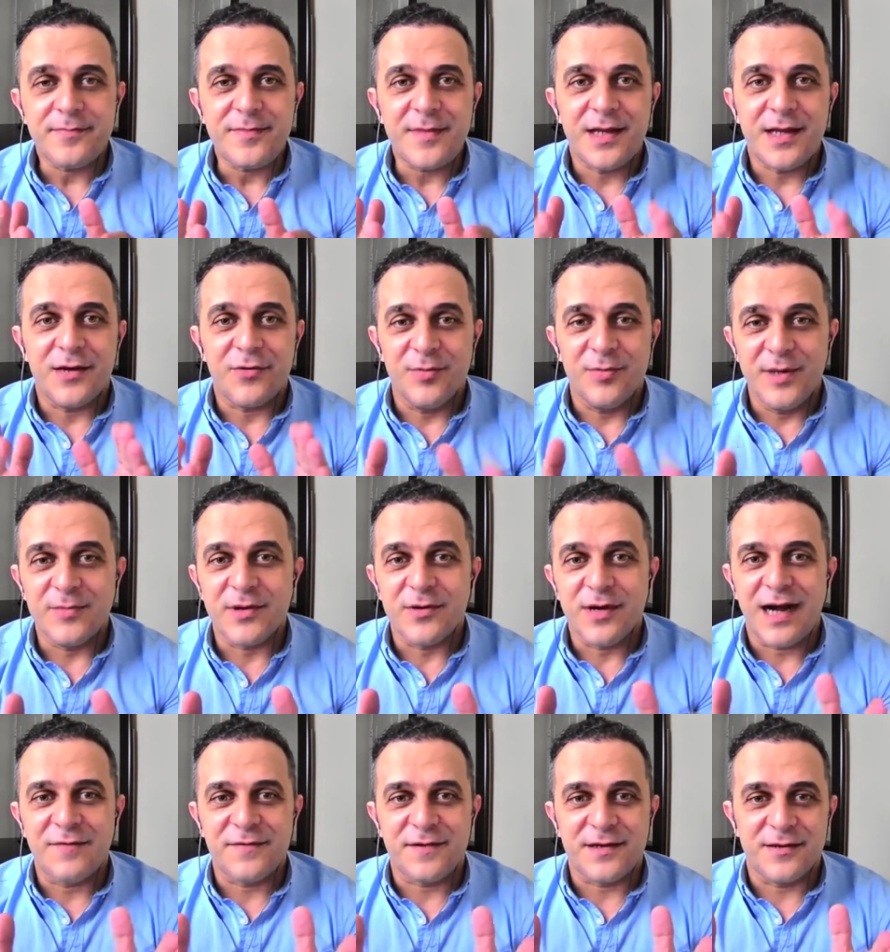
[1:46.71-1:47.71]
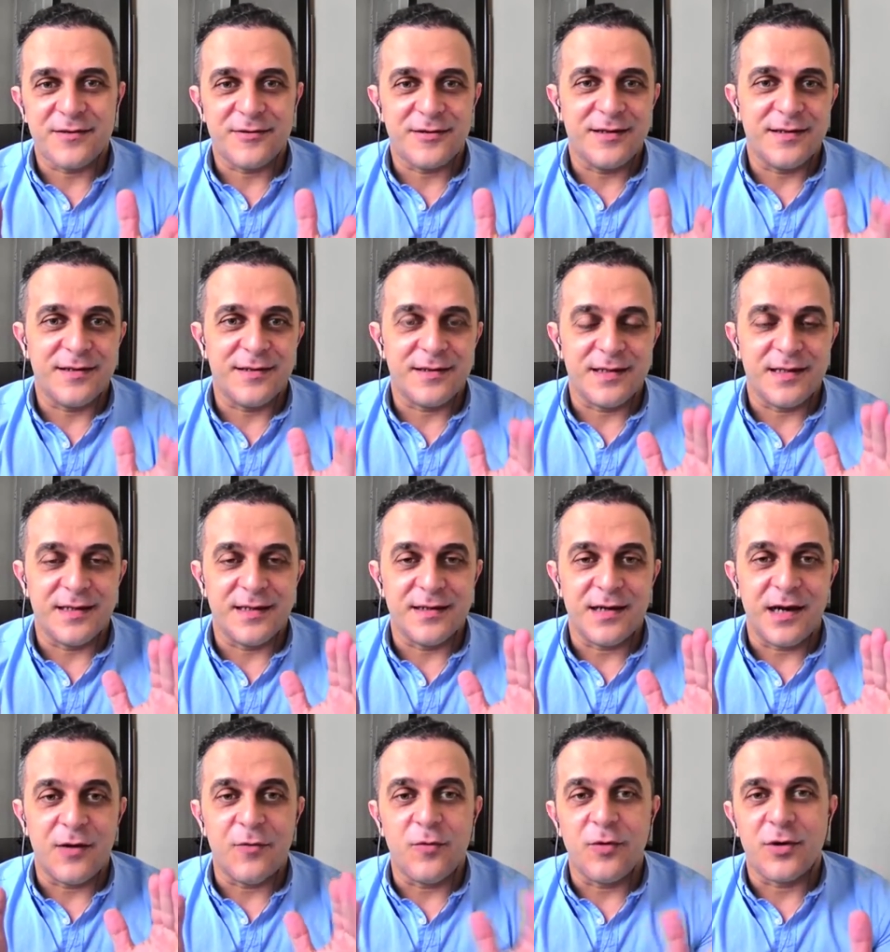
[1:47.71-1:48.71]
I remember after the, the
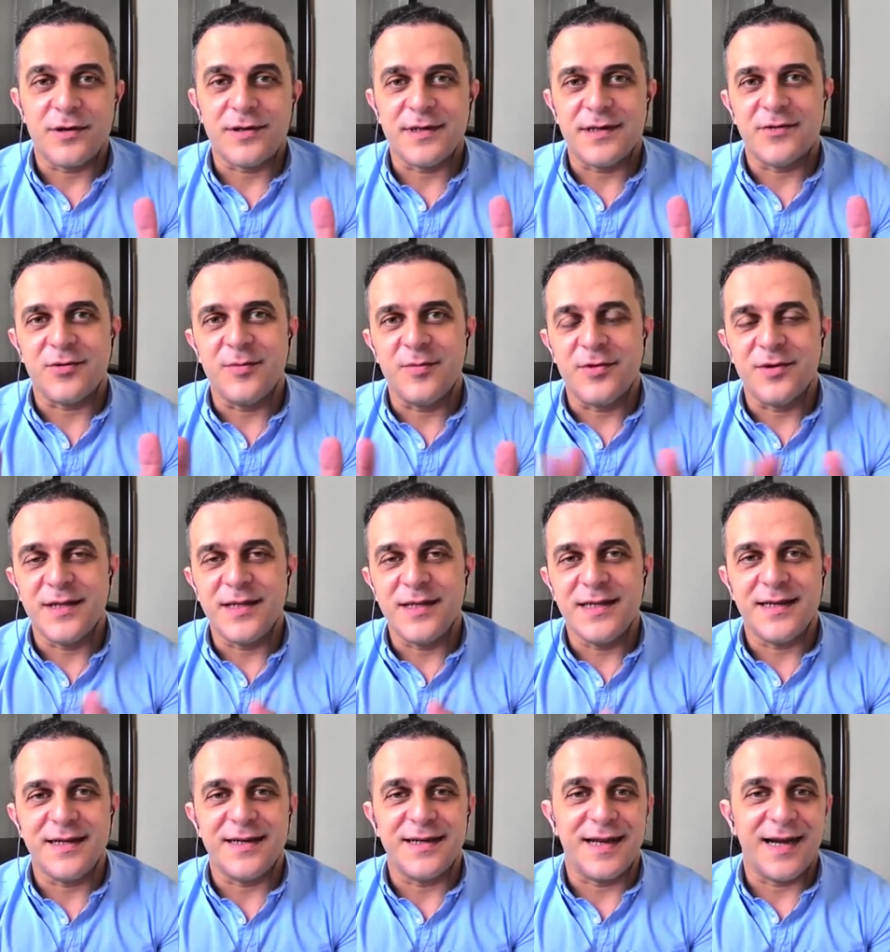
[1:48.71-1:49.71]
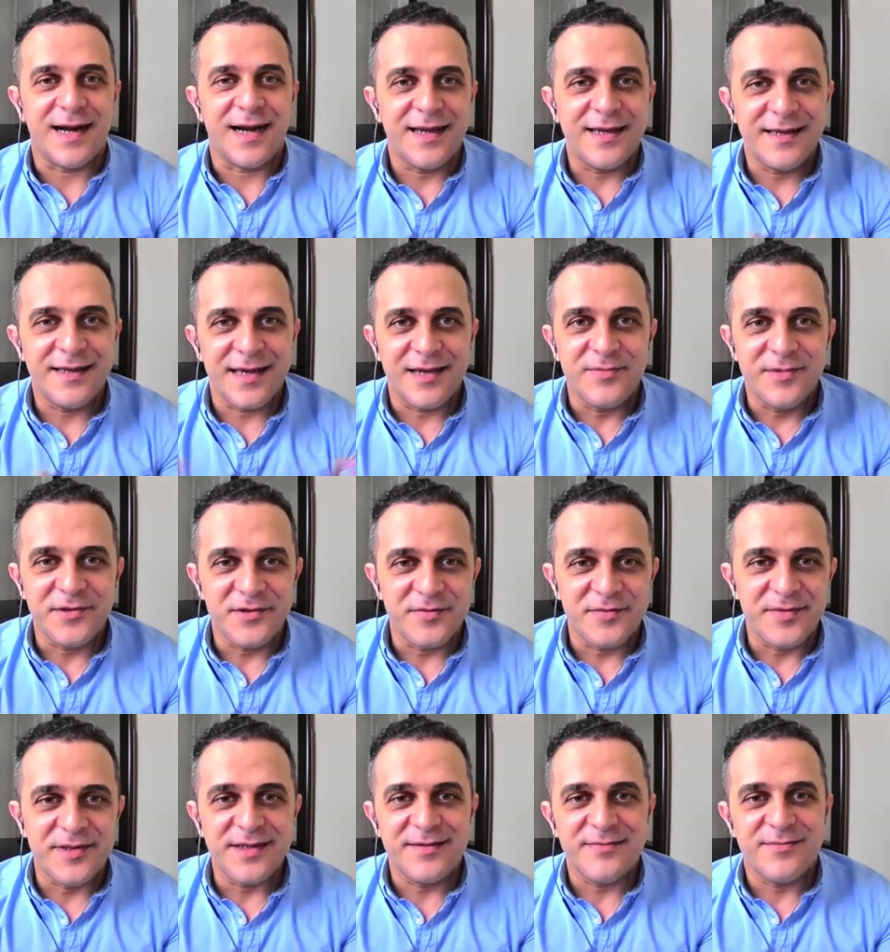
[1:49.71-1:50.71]
award ceremony, a guy came to
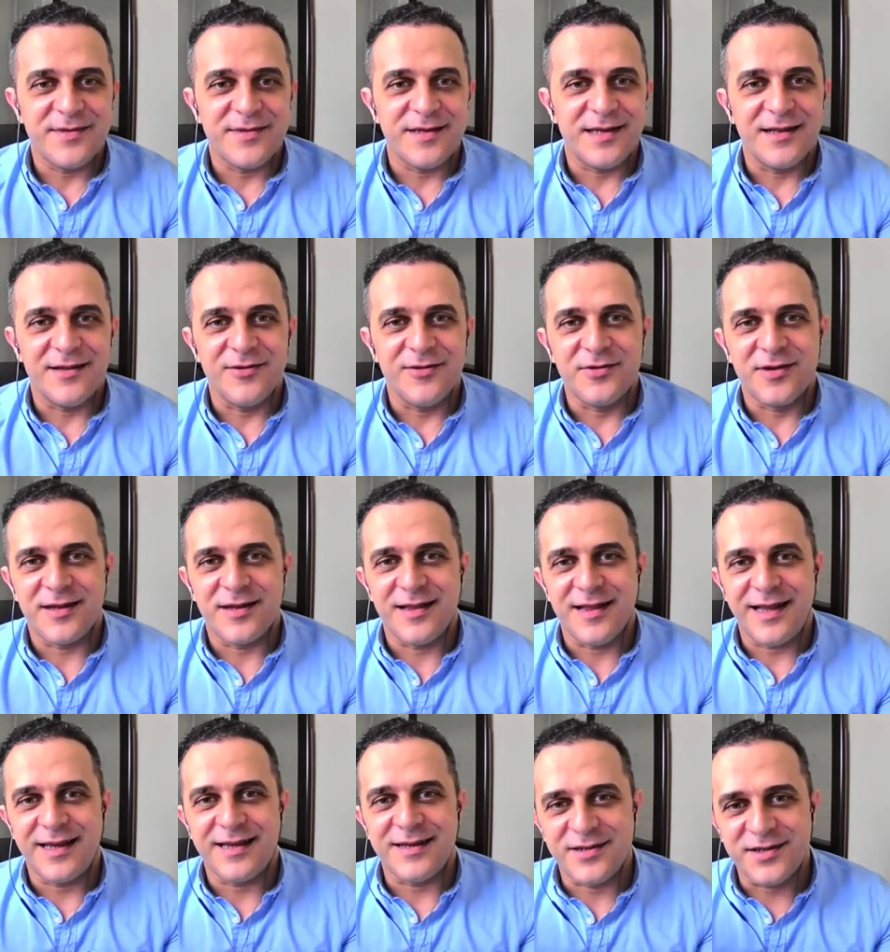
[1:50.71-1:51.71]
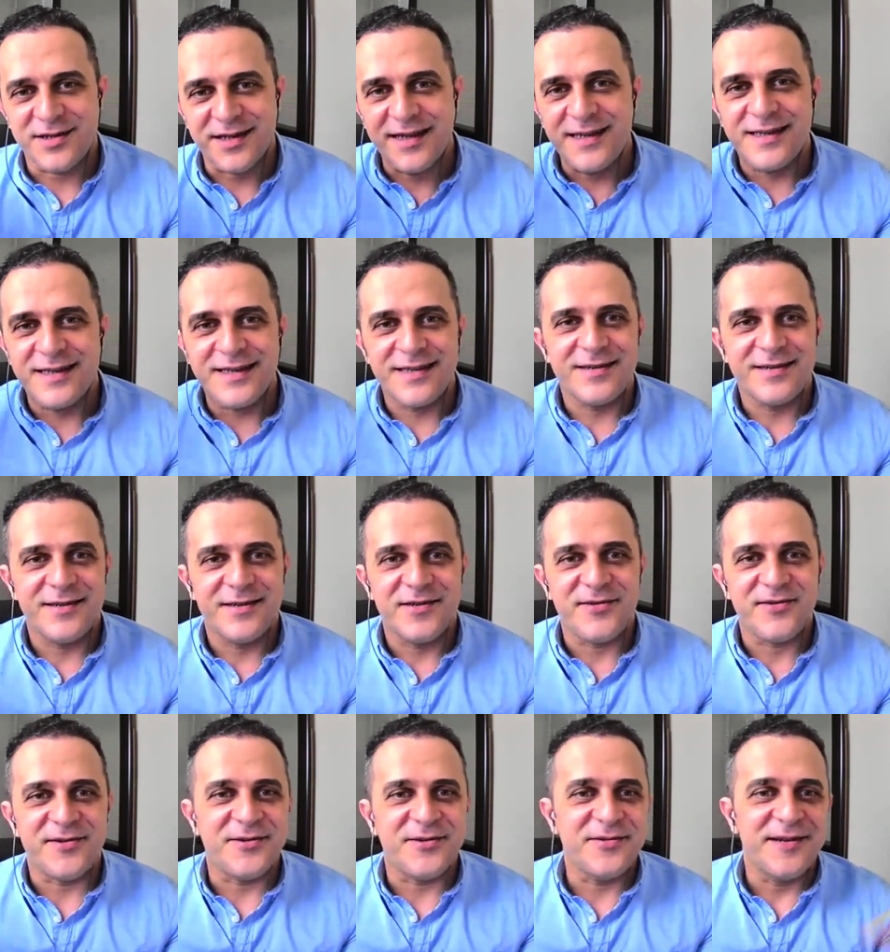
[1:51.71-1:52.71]
me. He looked like a sheikh, you
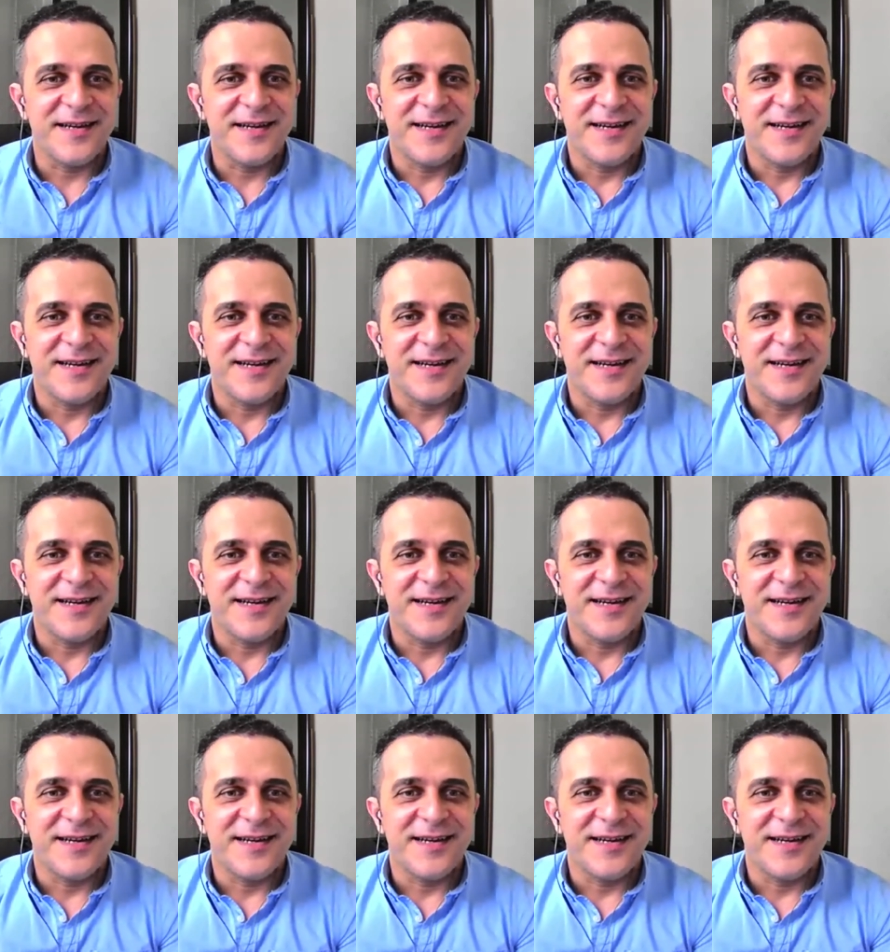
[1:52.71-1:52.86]
know,